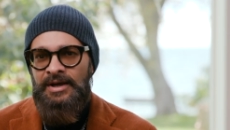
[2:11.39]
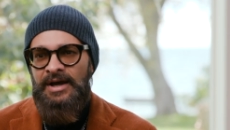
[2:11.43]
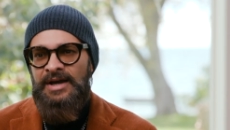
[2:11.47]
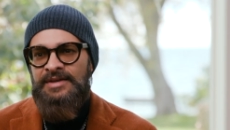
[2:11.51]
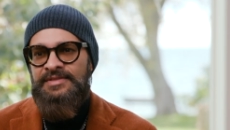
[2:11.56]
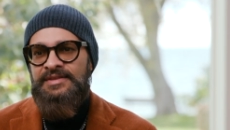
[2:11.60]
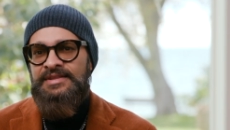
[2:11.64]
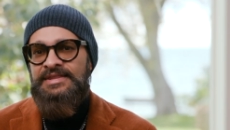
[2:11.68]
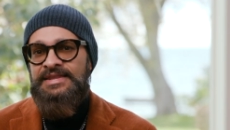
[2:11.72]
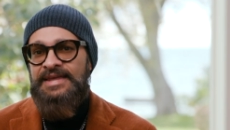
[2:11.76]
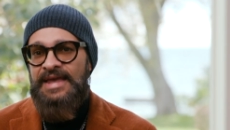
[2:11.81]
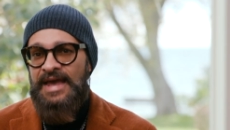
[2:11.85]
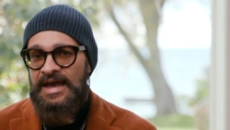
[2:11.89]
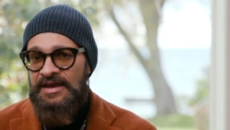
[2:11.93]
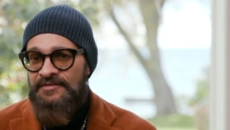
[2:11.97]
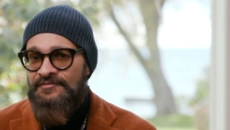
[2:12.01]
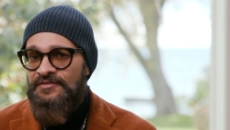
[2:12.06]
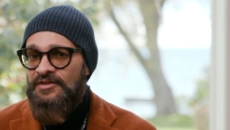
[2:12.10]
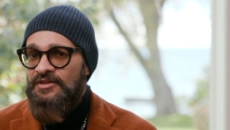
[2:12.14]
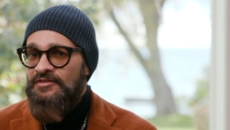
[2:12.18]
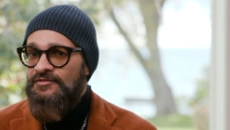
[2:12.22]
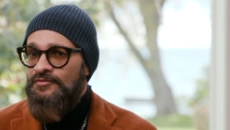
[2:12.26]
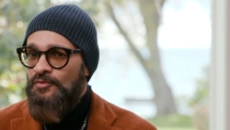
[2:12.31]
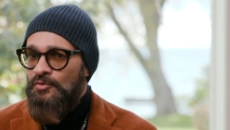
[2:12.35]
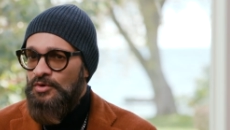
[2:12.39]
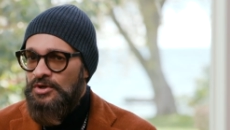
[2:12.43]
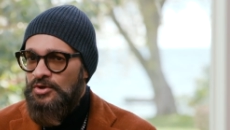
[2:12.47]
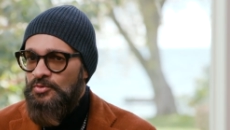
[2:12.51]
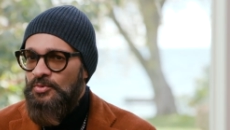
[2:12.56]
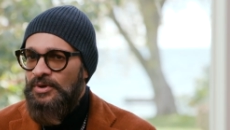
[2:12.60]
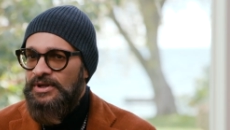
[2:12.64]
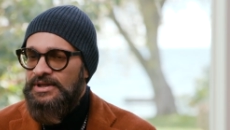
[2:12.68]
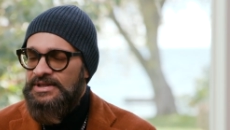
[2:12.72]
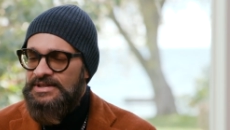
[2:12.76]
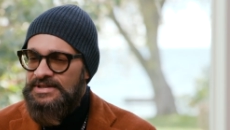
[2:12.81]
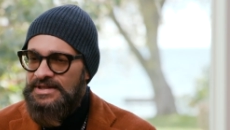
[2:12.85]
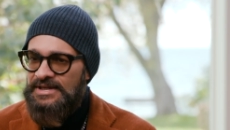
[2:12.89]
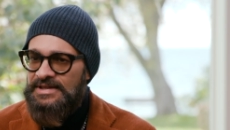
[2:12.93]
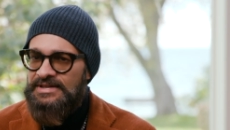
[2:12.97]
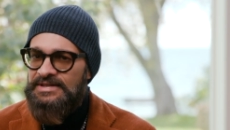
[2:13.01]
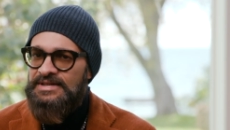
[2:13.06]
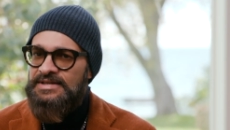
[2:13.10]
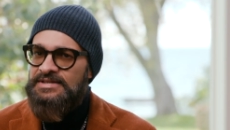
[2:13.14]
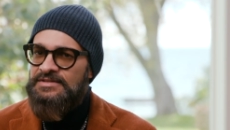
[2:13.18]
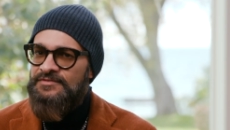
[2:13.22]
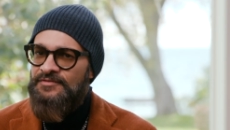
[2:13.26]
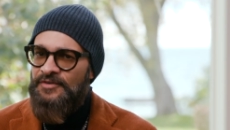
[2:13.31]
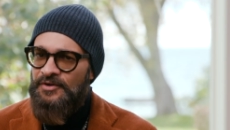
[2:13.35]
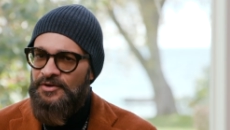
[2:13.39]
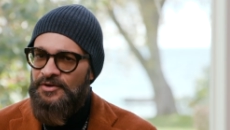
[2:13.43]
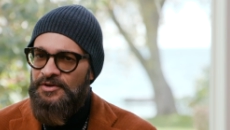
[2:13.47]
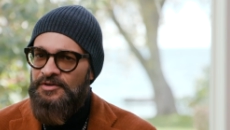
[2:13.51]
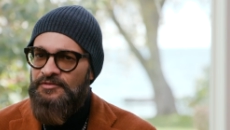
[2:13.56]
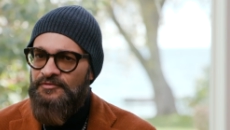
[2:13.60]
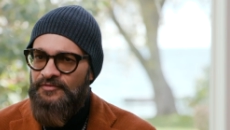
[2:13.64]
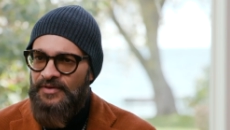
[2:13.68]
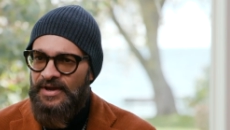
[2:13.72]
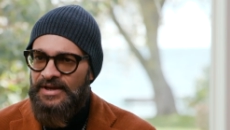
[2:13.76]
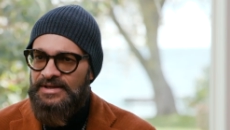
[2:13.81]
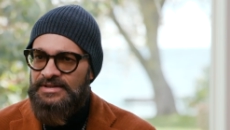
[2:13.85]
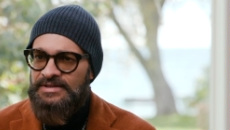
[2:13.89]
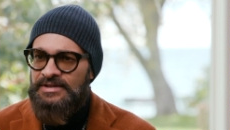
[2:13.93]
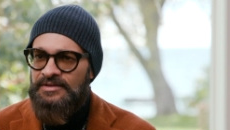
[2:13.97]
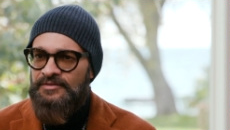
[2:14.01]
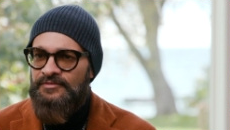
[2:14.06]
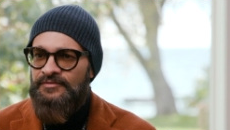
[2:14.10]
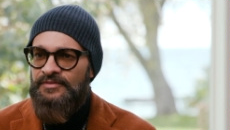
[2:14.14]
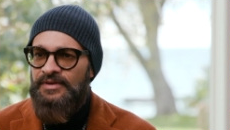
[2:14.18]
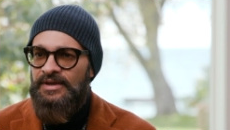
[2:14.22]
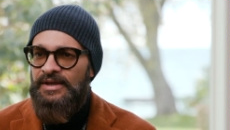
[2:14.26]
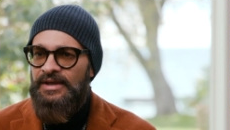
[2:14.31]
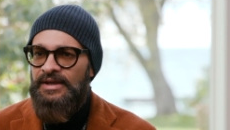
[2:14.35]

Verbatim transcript: I think the F L forty-one tint is very effective